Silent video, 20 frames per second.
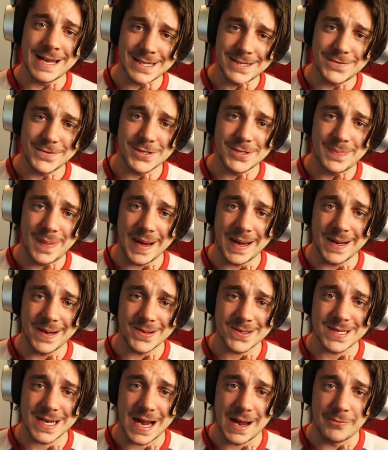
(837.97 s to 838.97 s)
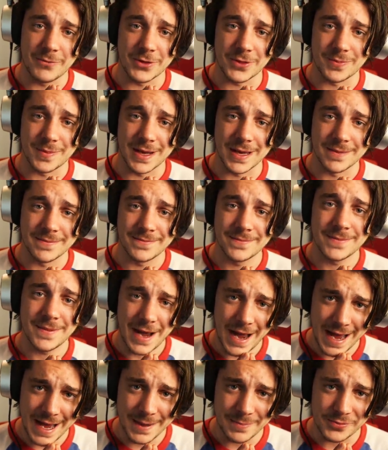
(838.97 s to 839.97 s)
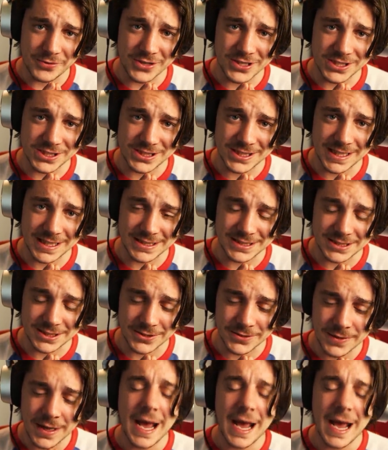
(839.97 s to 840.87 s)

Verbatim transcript: Thanks for spending your time with me. I appreciate you.